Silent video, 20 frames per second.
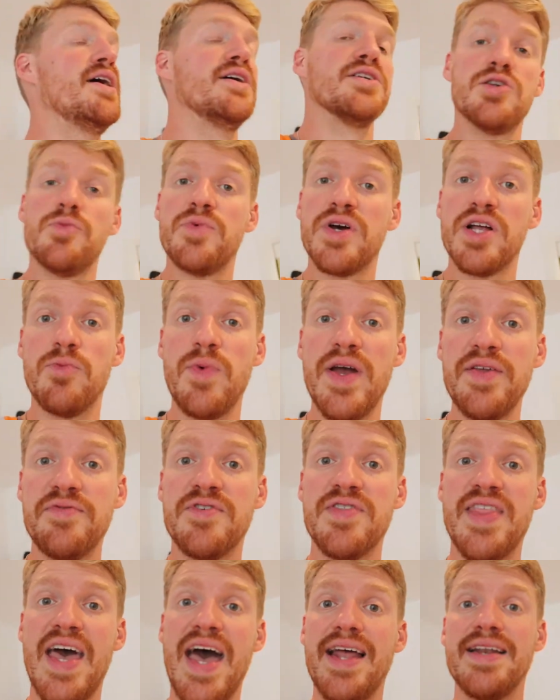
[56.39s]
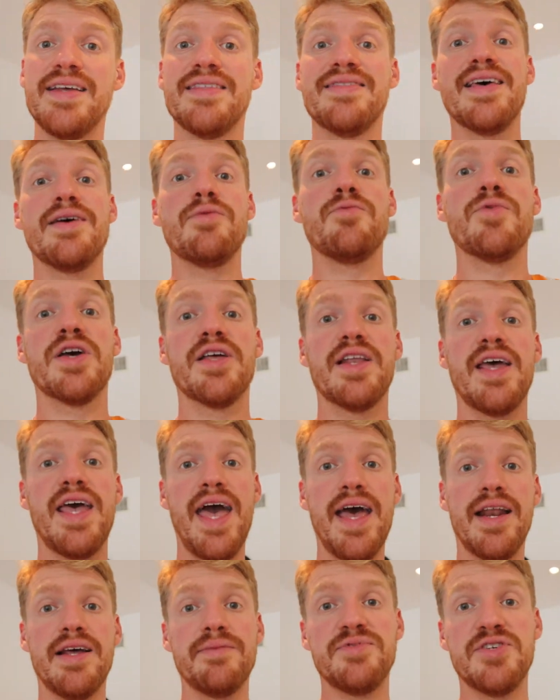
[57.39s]
So we're gonna wait for that and then we're gonna
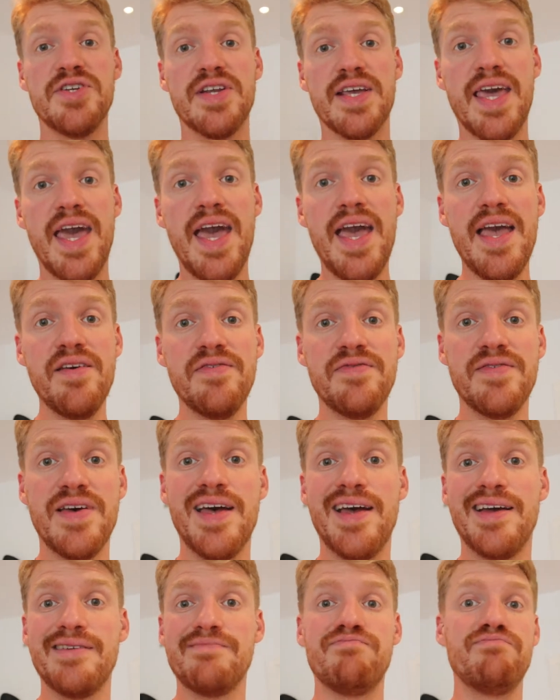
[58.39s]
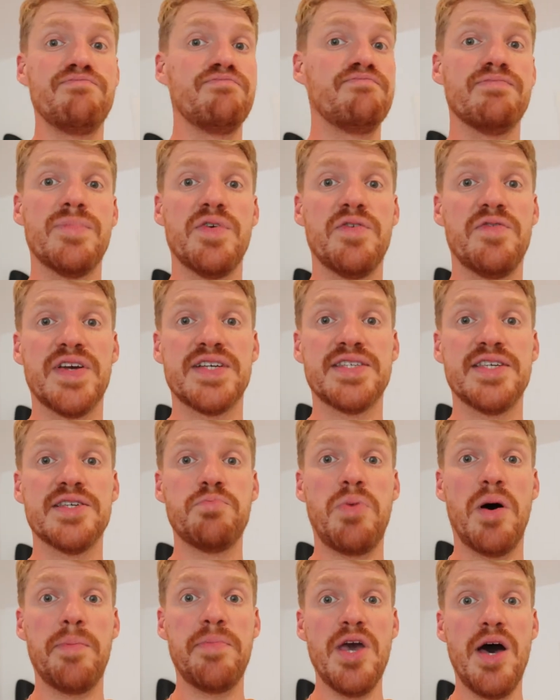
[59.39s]
head up to the cave and fix this
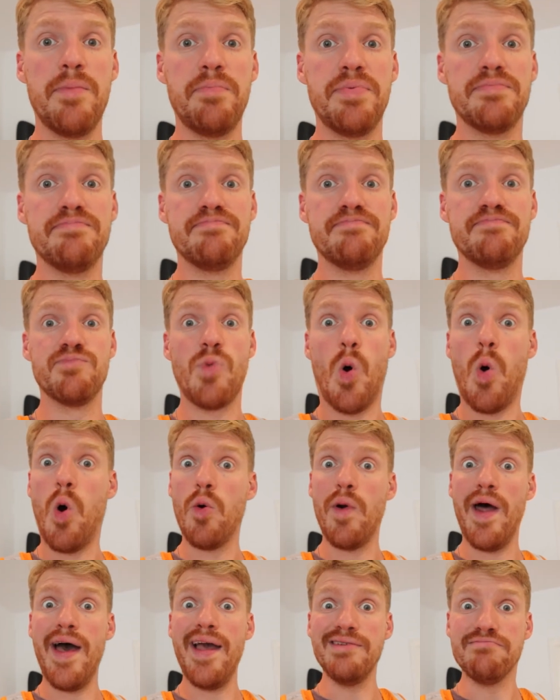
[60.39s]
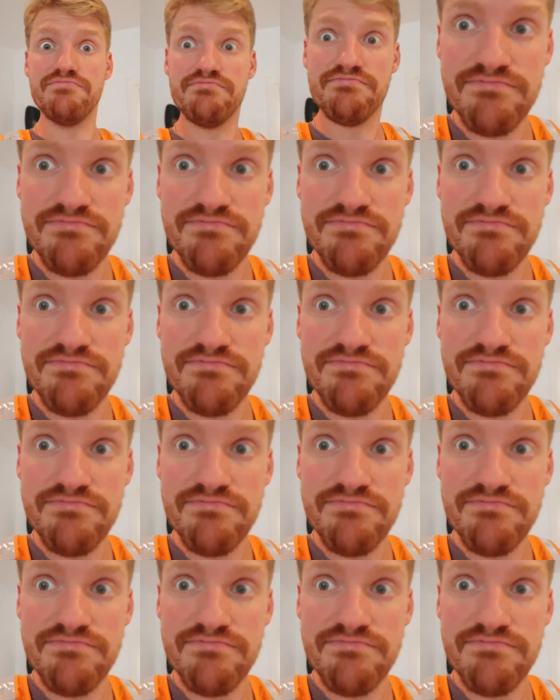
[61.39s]
puppy up. All right.